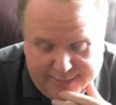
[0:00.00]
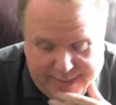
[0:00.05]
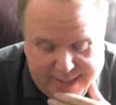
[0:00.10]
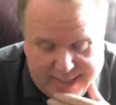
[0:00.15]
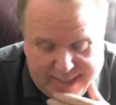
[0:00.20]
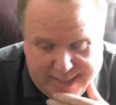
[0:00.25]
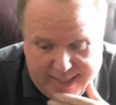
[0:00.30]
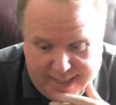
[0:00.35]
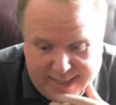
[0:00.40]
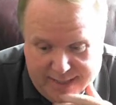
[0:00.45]

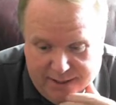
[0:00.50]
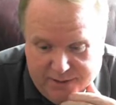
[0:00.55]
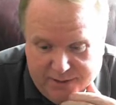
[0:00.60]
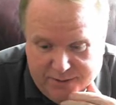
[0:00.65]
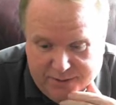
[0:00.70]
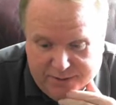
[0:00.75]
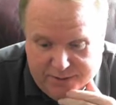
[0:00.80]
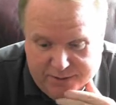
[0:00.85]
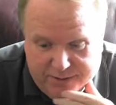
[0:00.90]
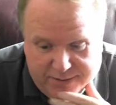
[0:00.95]
just sitting
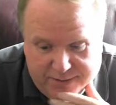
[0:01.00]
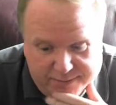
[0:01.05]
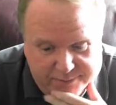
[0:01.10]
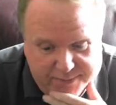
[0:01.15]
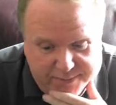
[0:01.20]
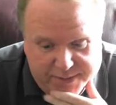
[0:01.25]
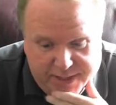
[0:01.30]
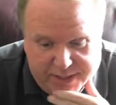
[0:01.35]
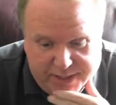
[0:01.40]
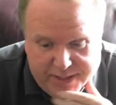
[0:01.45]
there
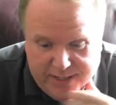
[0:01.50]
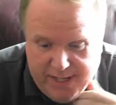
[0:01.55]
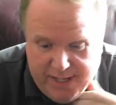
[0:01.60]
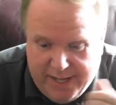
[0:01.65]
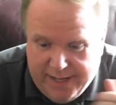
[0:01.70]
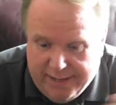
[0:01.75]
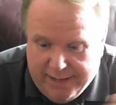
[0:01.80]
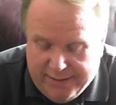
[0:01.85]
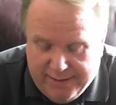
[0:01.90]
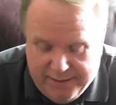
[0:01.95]

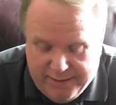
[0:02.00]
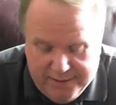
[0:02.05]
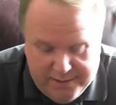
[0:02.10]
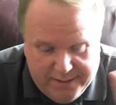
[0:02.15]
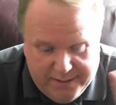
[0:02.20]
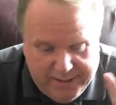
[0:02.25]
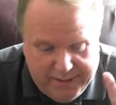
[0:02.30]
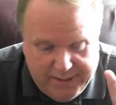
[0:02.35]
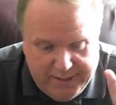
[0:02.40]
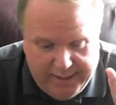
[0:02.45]
chit-chatting
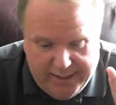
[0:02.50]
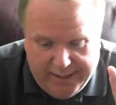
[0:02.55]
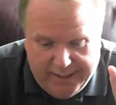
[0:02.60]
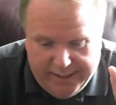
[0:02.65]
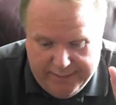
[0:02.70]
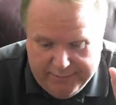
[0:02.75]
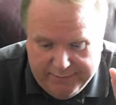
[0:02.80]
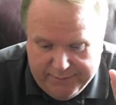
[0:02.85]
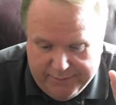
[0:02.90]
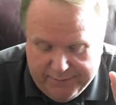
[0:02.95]
Thursday
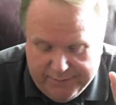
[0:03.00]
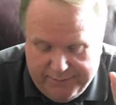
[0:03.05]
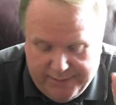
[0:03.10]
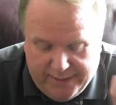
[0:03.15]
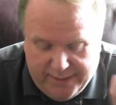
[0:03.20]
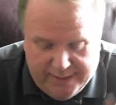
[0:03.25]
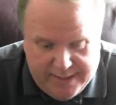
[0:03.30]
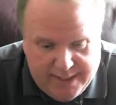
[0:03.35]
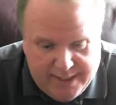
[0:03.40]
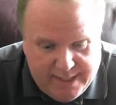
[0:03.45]
night was
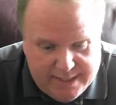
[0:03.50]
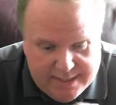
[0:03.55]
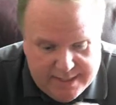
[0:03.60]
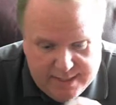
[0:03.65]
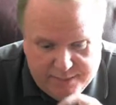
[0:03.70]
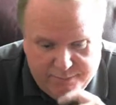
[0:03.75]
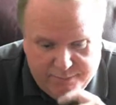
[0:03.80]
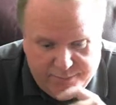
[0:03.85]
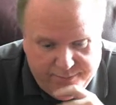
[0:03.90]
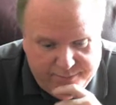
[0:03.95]

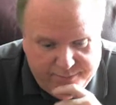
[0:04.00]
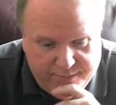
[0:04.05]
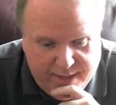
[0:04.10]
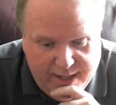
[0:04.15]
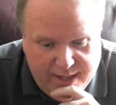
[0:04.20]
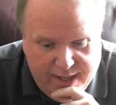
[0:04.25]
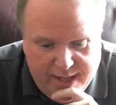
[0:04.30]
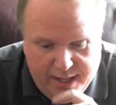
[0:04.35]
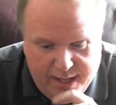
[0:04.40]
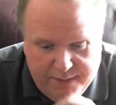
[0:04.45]
fantastic.
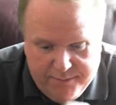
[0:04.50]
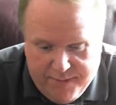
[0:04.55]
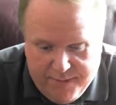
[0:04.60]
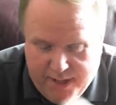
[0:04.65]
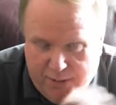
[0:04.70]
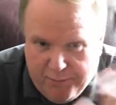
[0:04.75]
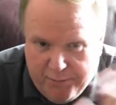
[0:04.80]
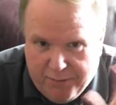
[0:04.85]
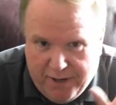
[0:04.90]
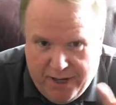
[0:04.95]

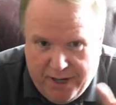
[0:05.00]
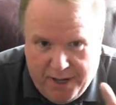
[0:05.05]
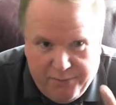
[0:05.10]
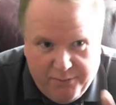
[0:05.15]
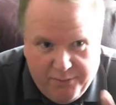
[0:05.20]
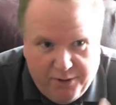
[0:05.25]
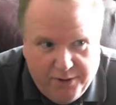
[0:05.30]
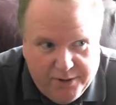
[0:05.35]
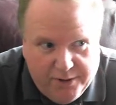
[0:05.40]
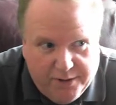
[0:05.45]
Me and
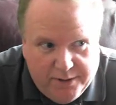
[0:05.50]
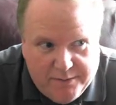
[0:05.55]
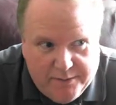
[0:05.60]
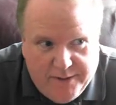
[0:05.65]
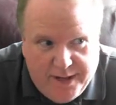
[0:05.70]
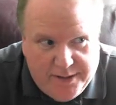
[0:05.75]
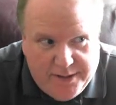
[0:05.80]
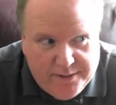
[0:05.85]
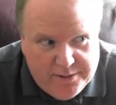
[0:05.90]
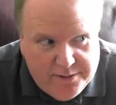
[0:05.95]
Brian walking
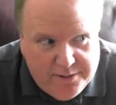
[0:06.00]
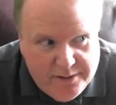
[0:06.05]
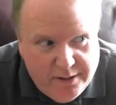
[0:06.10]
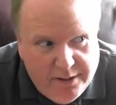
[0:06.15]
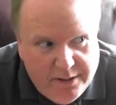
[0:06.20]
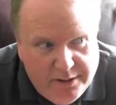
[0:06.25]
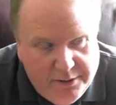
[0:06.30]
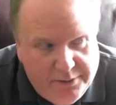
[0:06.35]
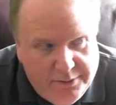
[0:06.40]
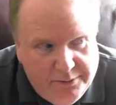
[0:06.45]
around the
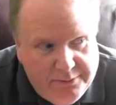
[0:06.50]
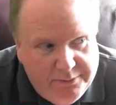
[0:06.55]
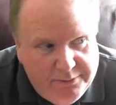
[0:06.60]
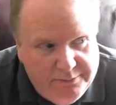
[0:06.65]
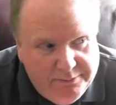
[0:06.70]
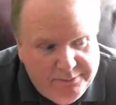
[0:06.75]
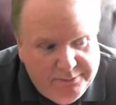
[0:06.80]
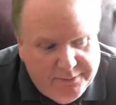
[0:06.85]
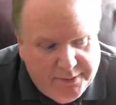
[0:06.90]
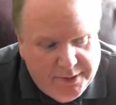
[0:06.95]
show.
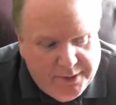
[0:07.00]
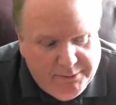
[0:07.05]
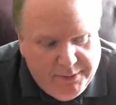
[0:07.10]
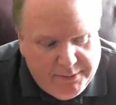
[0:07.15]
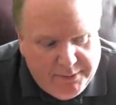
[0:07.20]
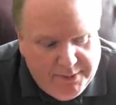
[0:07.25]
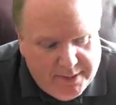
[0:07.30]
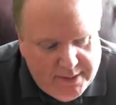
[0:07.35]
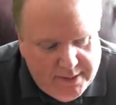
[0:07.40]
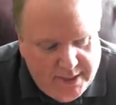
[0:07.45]

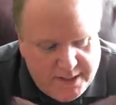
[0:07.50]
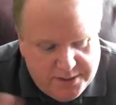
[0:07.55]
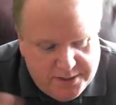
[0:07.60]
We went to